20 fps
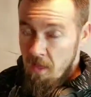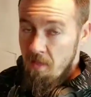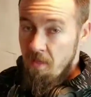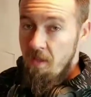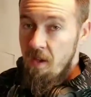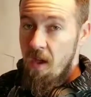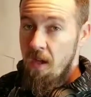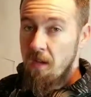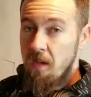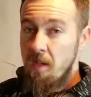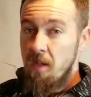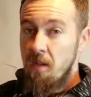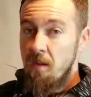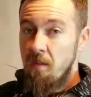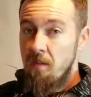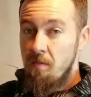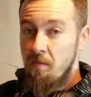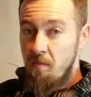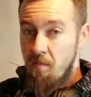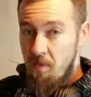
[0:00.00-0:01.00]
that
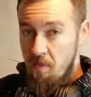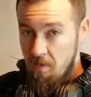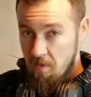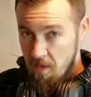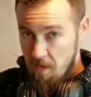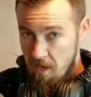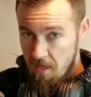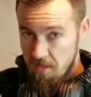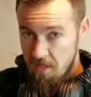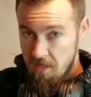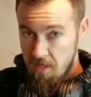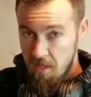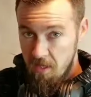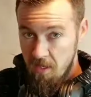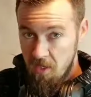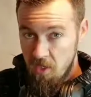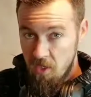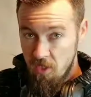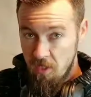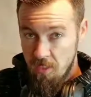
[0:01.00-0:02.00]
can cause the
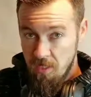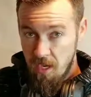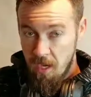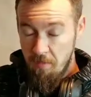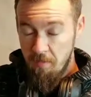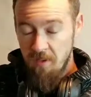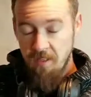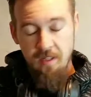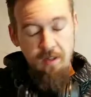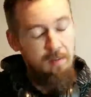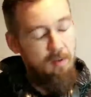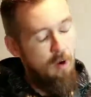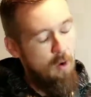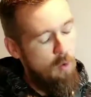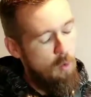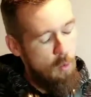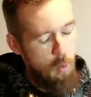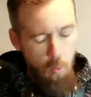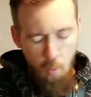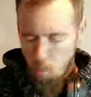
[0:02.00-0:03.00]
engine timing to
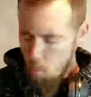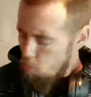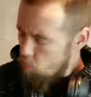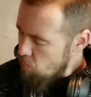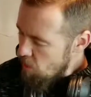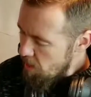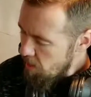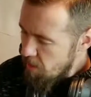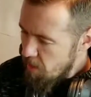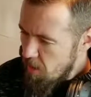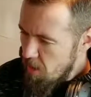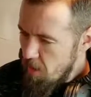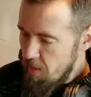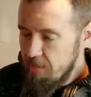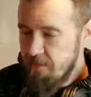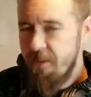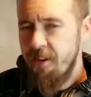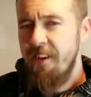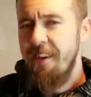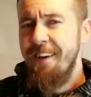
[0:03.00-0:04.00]
go right off,
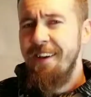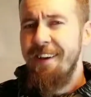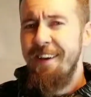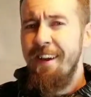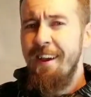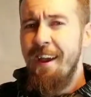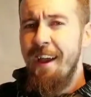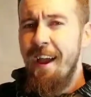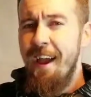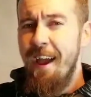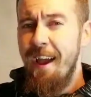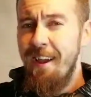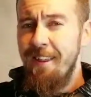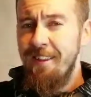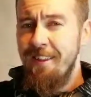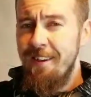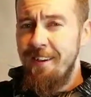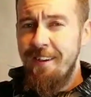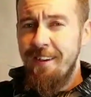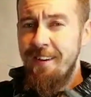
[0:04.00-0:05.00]

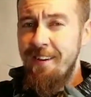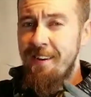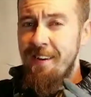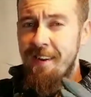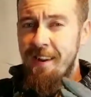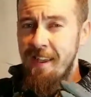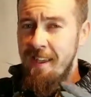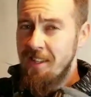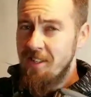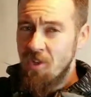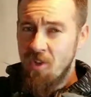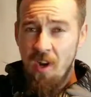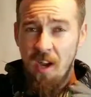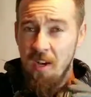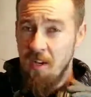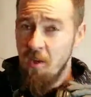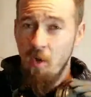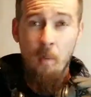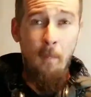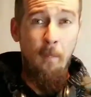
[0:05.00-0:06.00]
and then it's trying
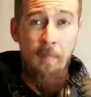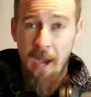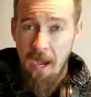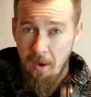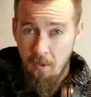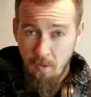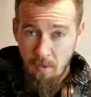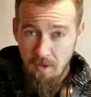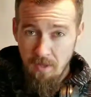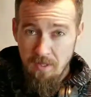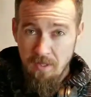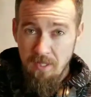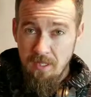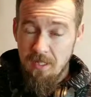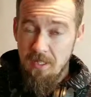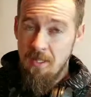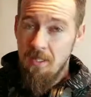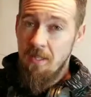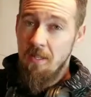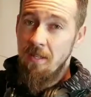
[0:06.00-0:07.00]
to go backwards.
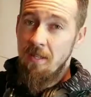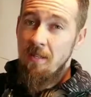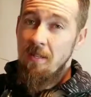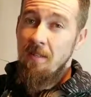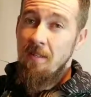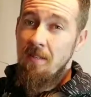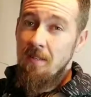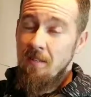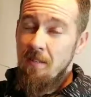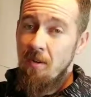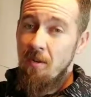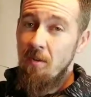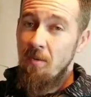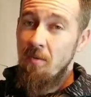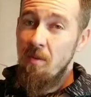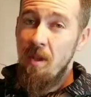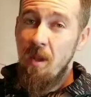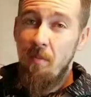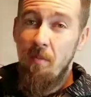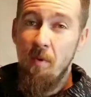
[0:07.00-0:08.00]
So
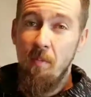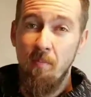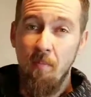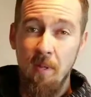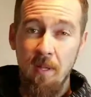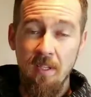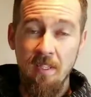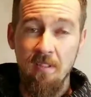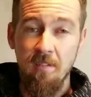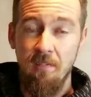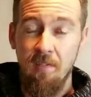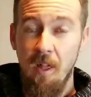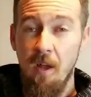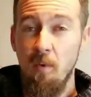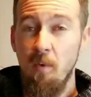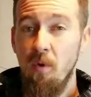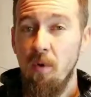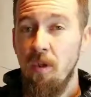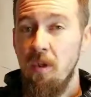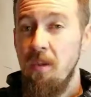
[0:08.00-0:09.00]
yeah, replace the
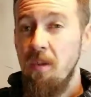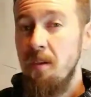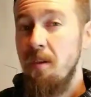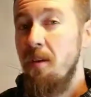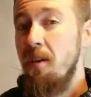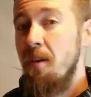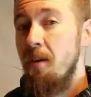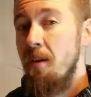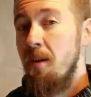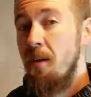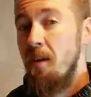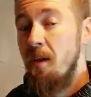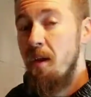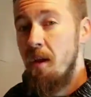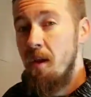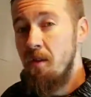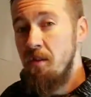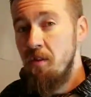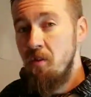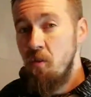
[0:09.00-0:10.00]
flywheel key
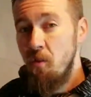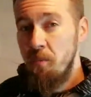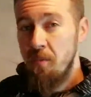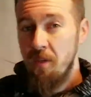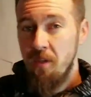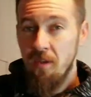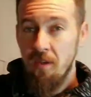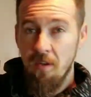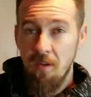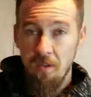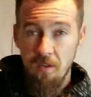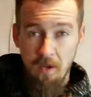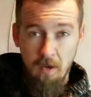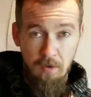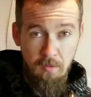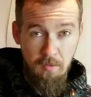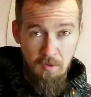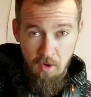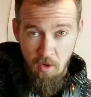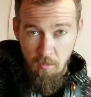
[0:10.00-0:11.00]
and then you'll be good to
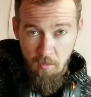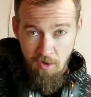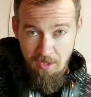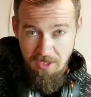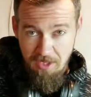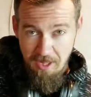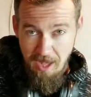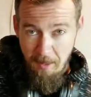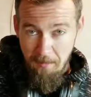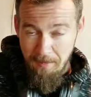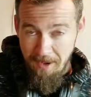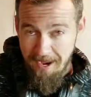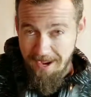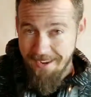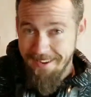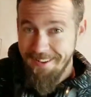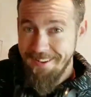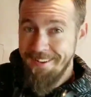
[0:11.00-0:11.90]
go. No more slapback.